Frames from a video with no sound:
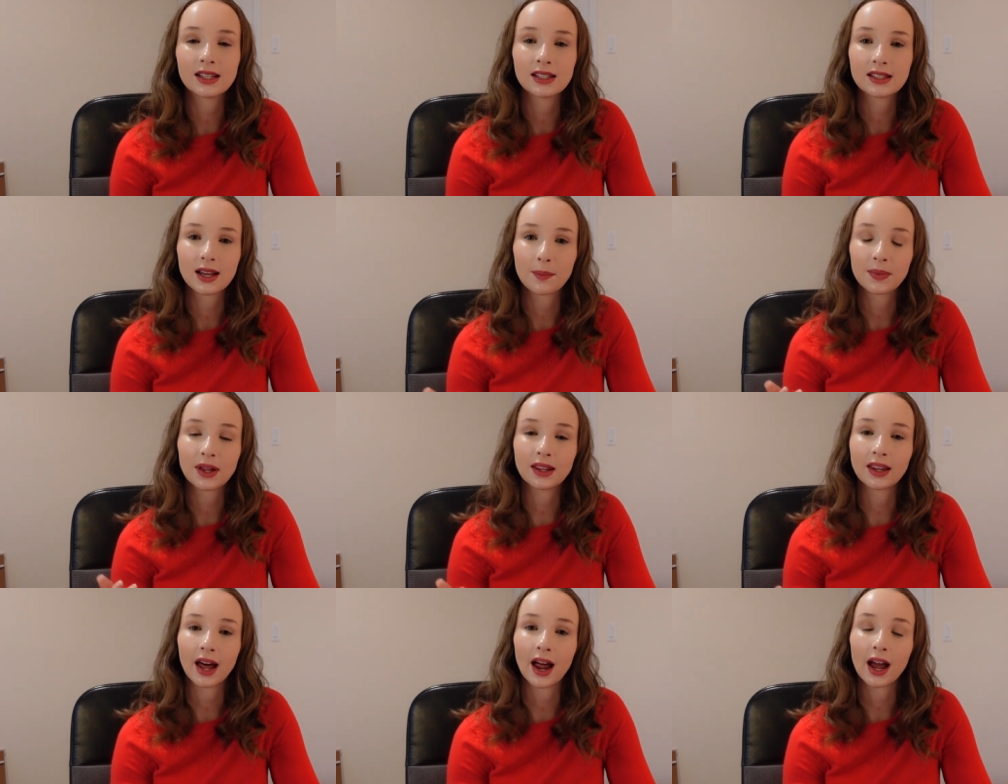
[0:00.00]
it
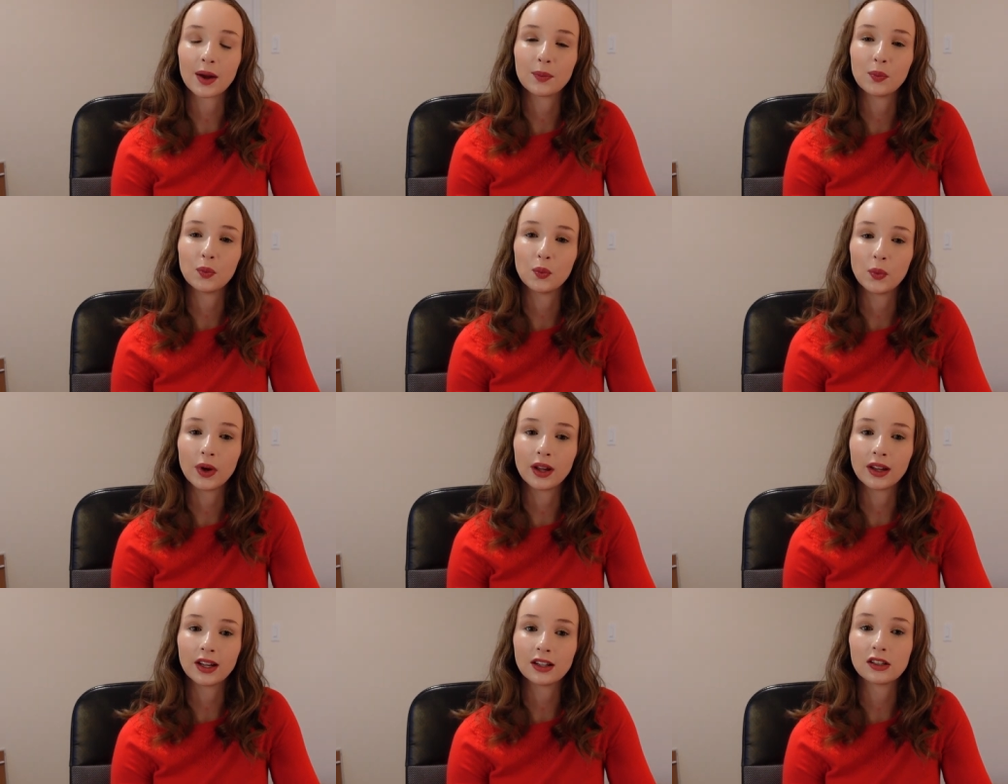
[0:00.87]
something that I'm
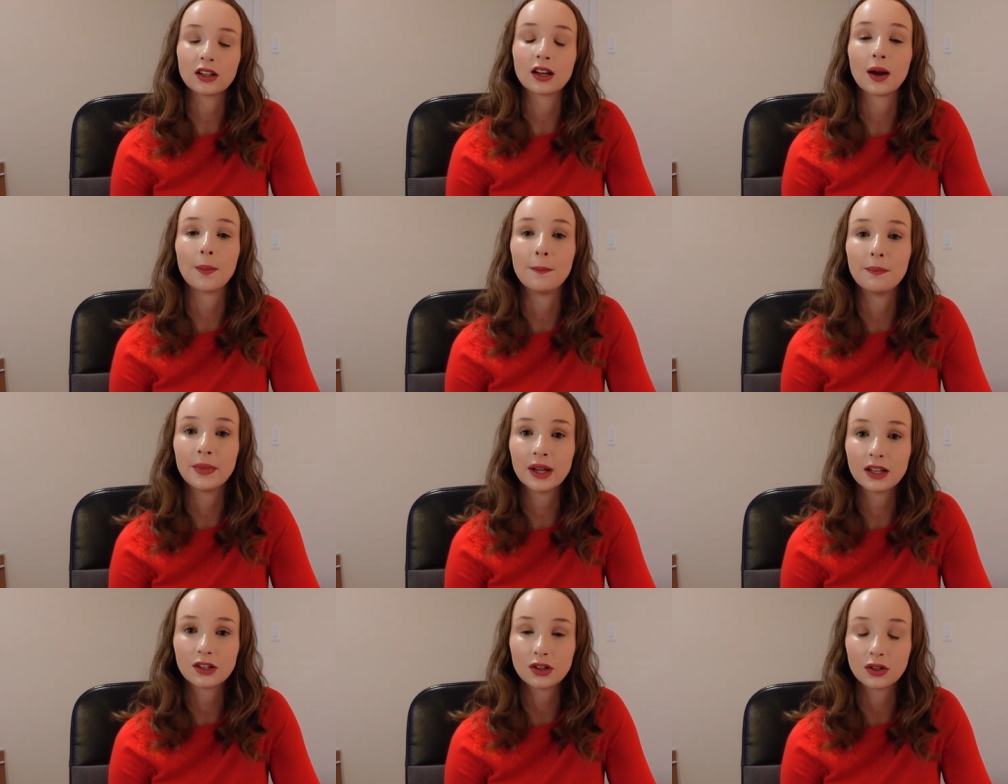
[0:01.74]
willing to
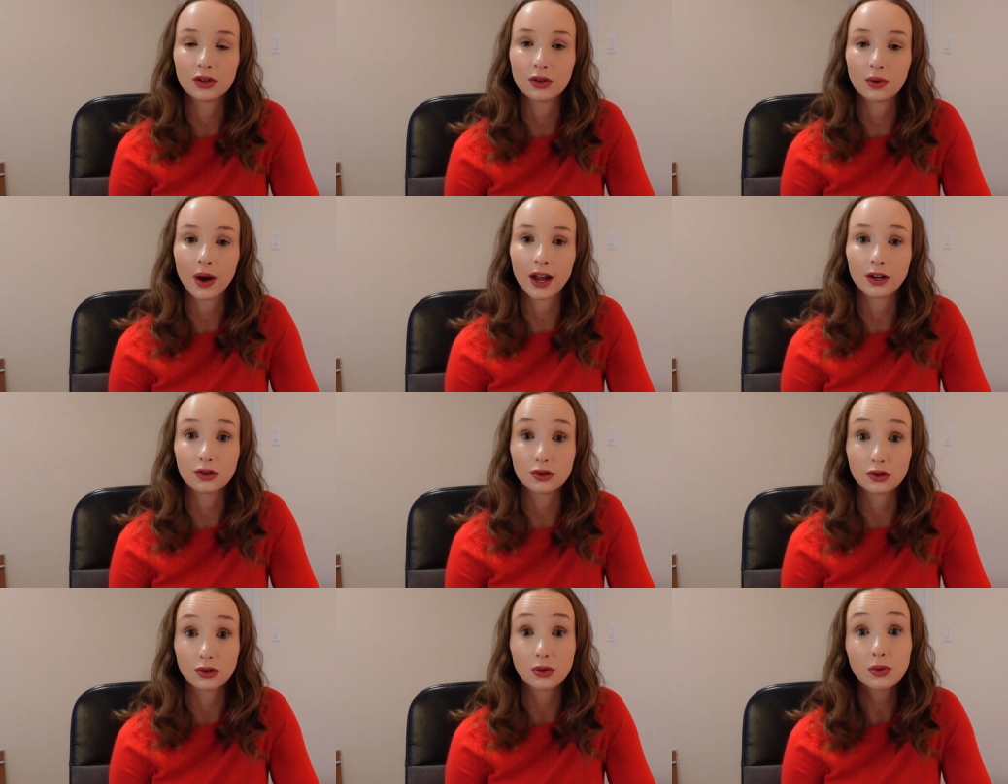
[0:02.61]
commit to
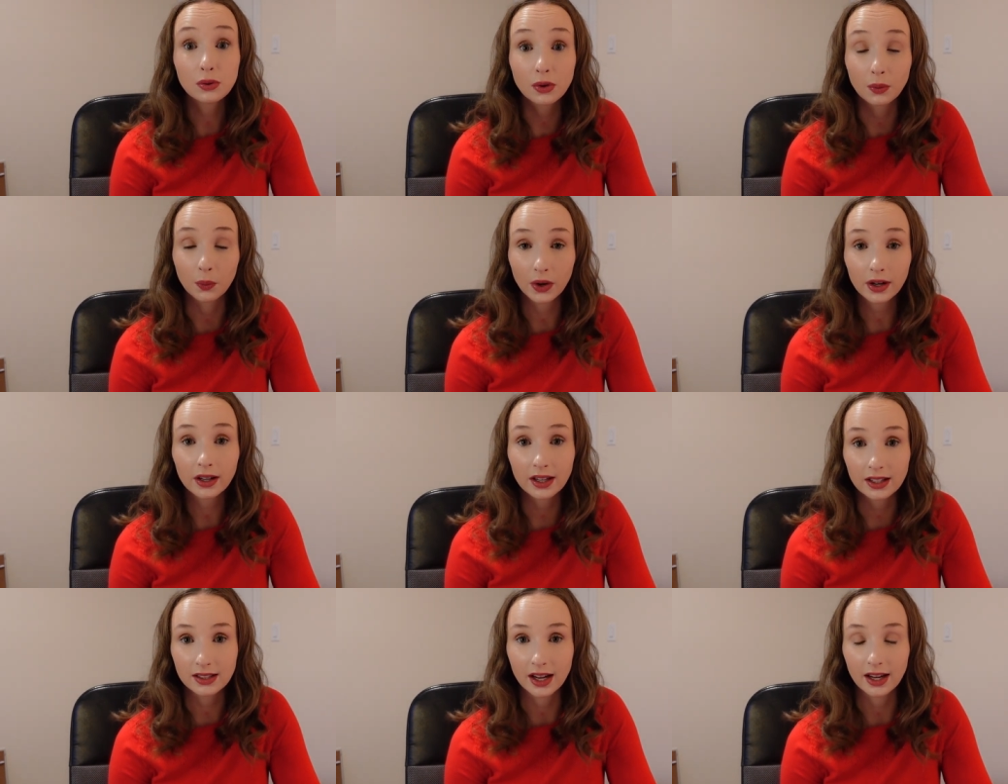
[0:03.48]
and do the
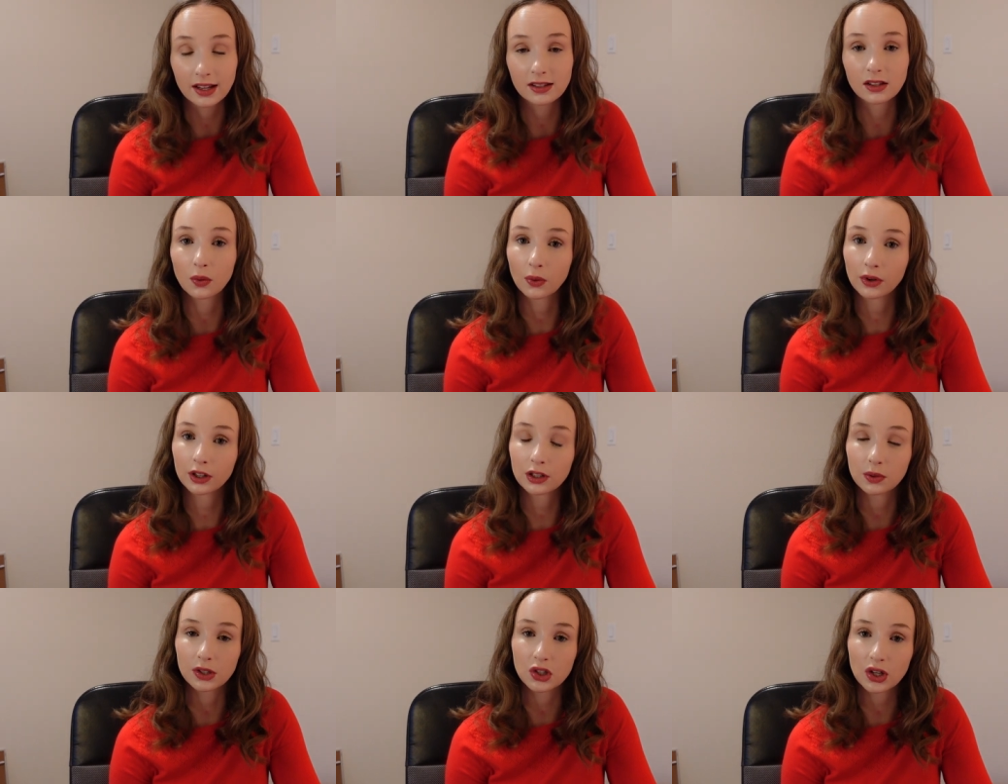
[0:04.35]
work it takes in order
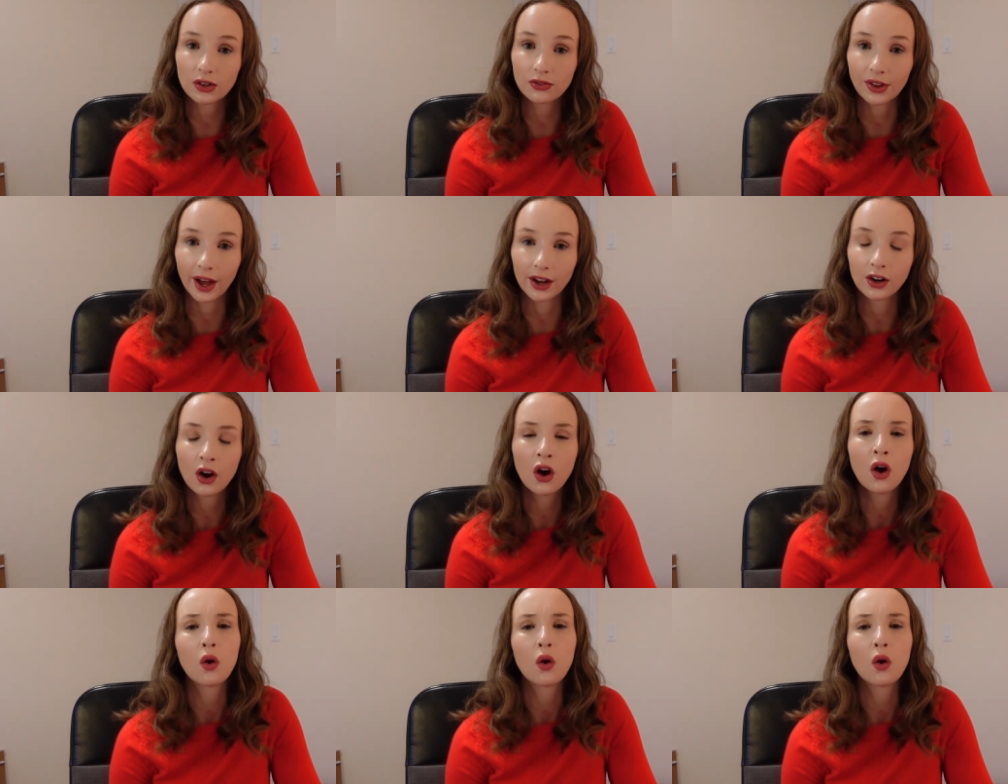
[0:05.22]
to achieve that?